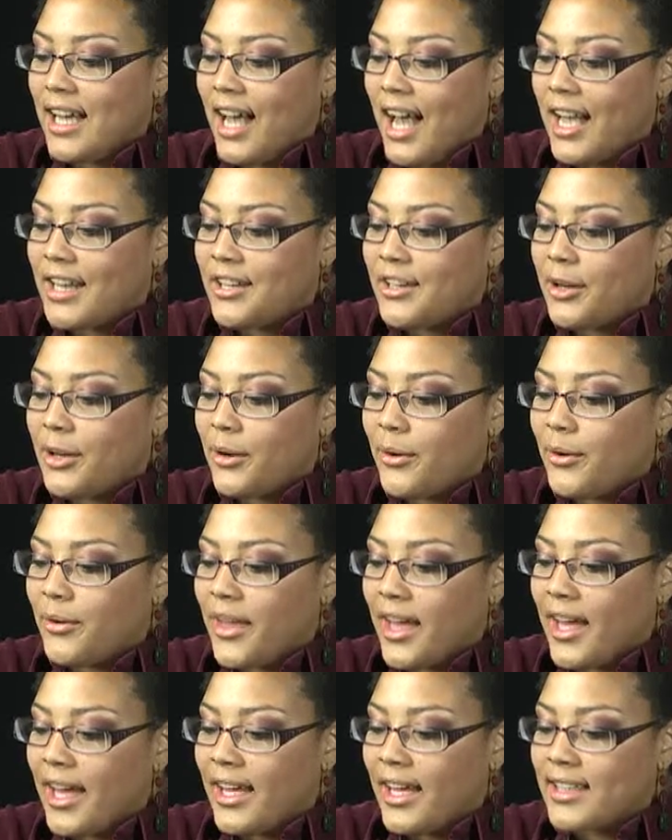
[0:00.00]
I know
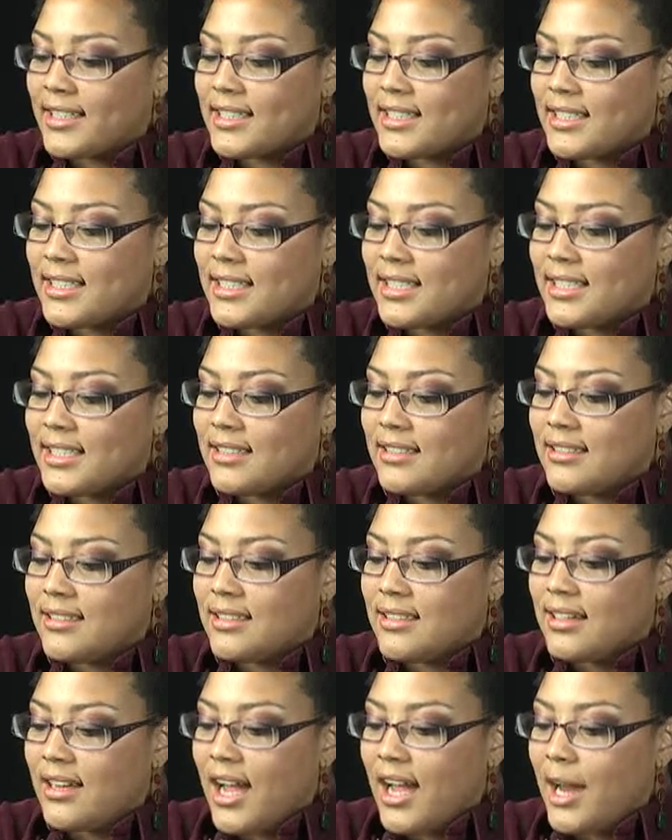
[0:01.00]
that
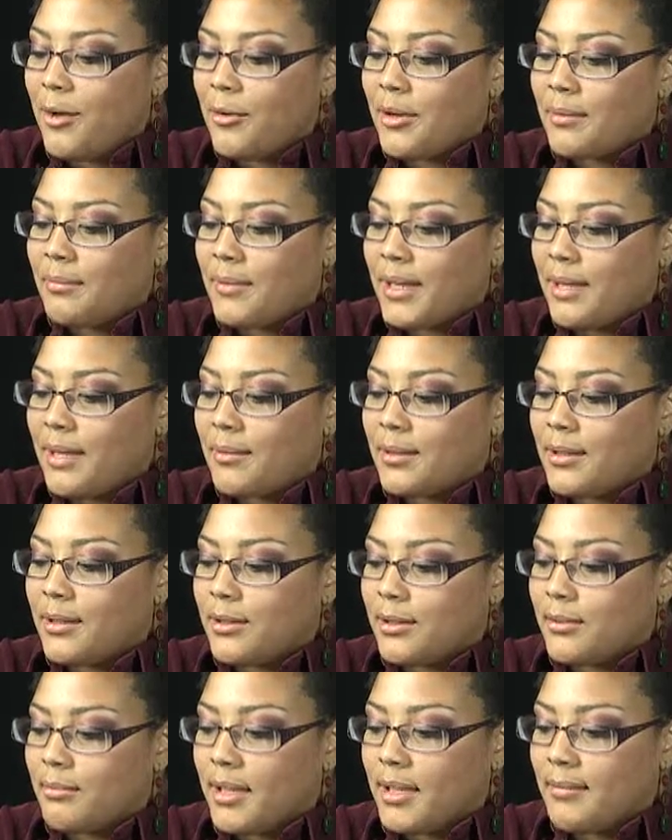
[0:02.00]
I wouldn't be able to
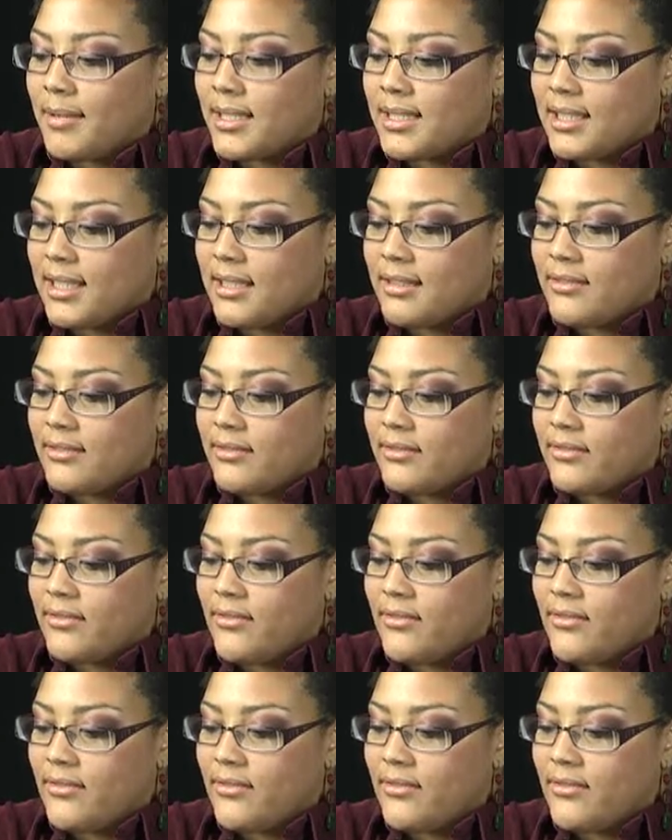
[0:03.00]
learn by myself.